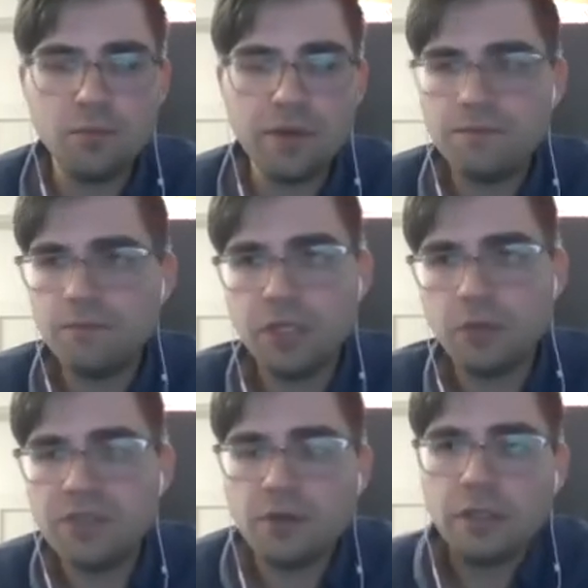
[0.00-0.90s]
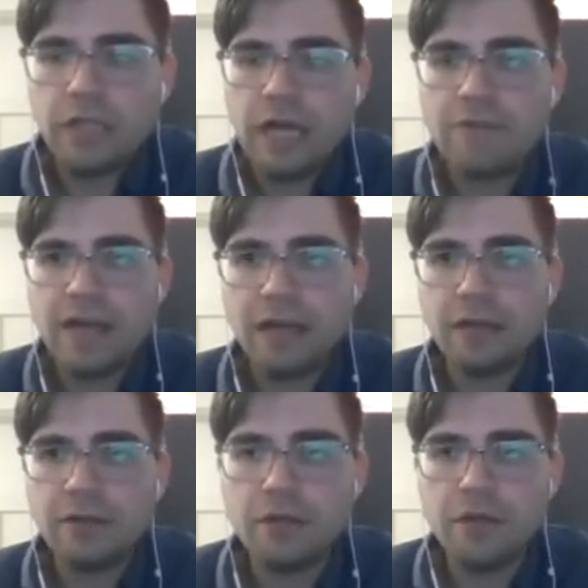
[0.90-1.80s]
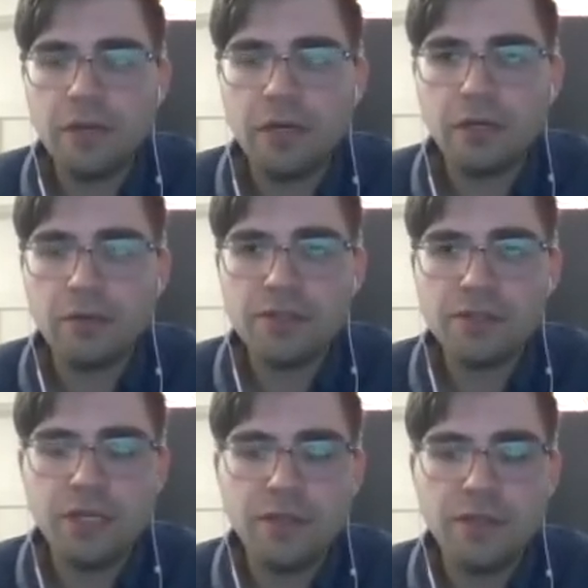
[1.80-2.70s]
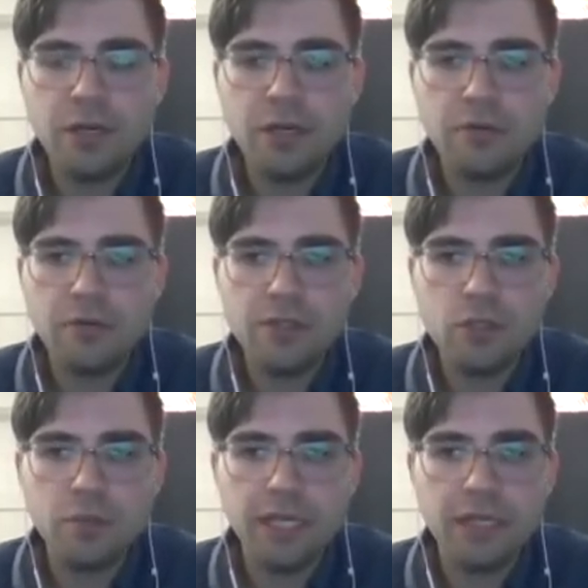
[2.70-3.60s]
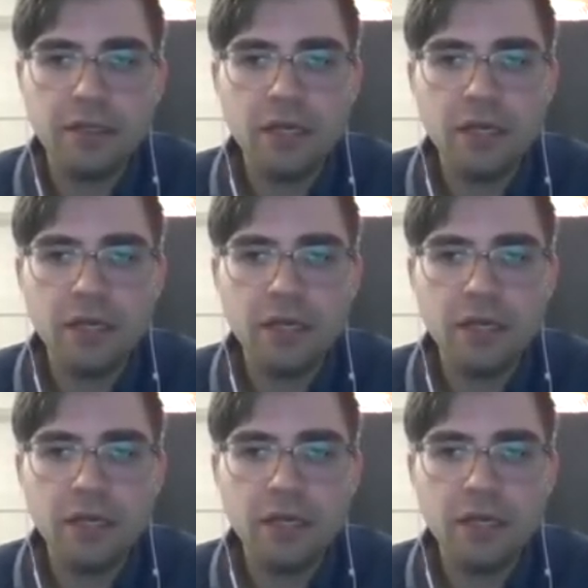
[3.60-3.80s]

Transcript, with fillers: we you know we saw a lot of that under the american Res- in the american rescue plan